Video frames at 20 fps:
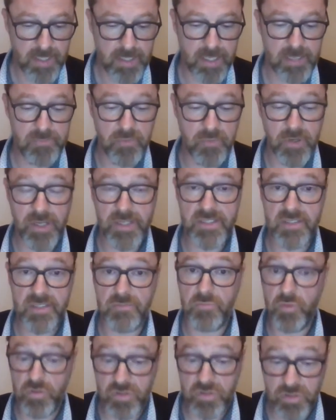It brings
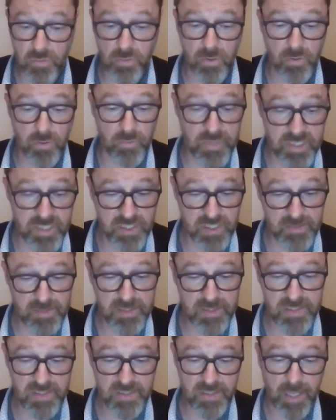mutual
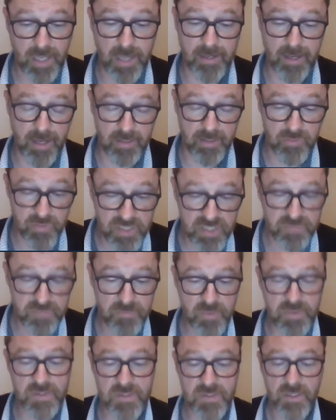richness and
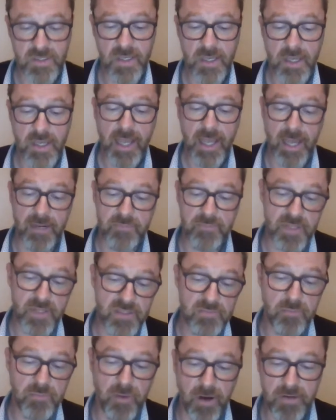enrichment and
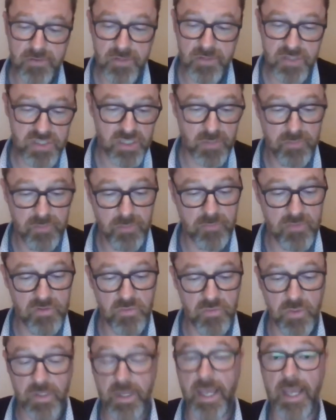build partnership
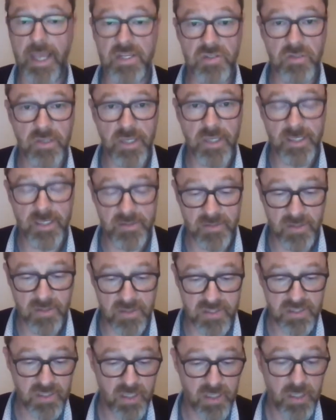between
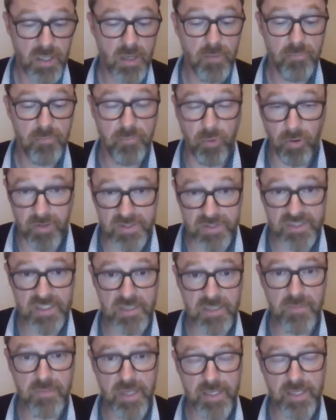educators,
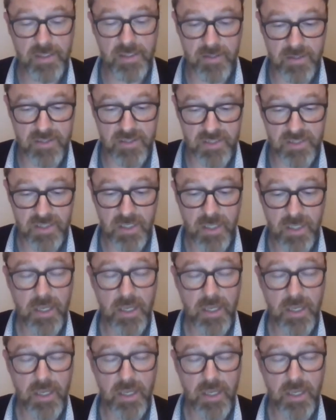policymakers,